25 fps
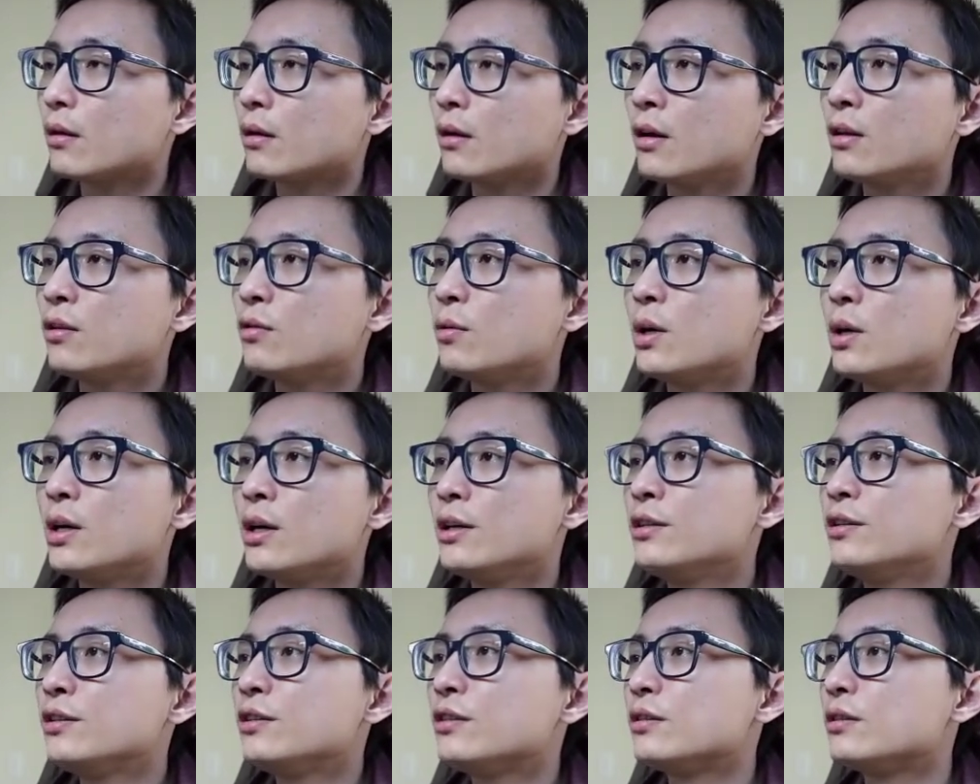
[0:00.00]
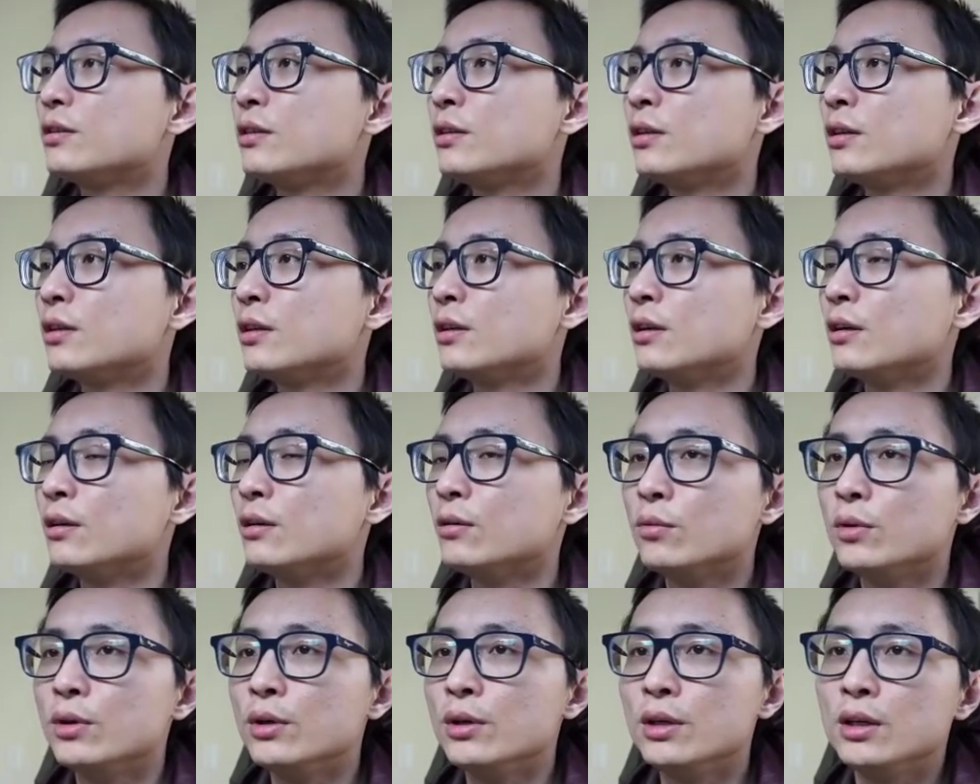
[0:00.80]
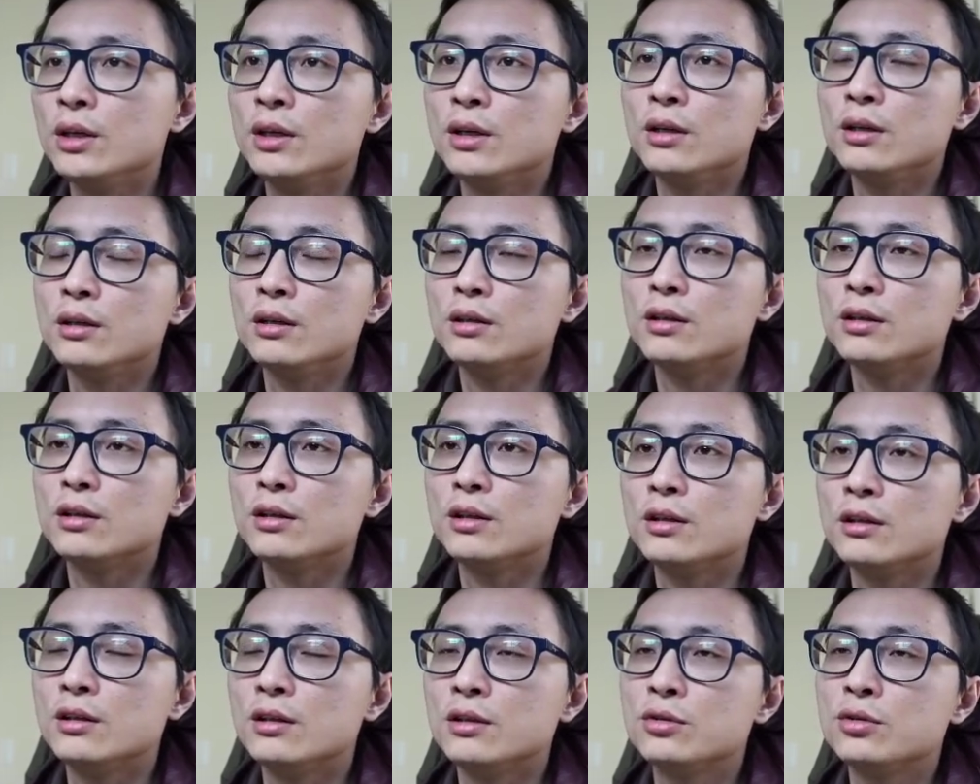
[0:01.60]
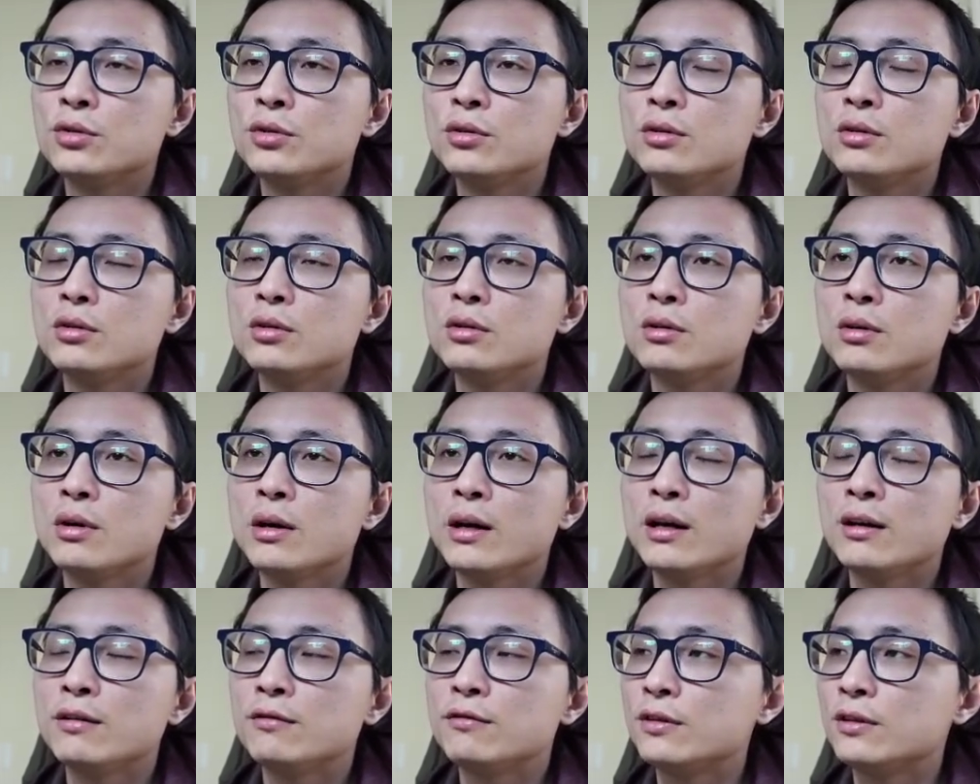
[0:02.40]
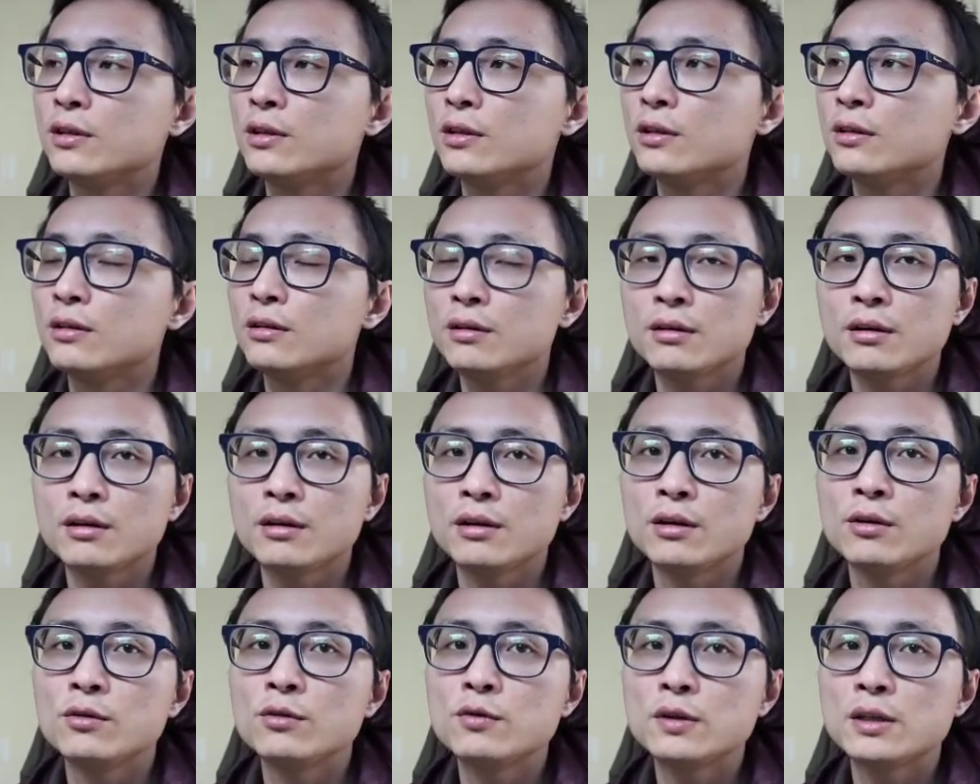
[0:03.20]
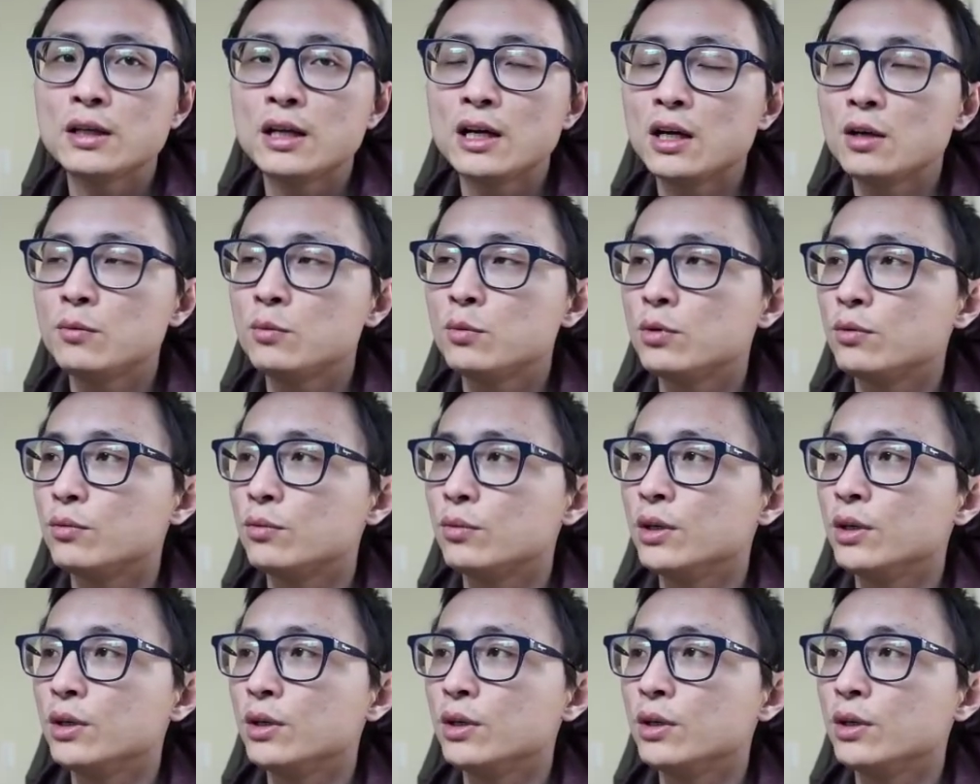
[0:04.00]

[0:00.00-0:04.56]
Otherwise, the two have a overlap.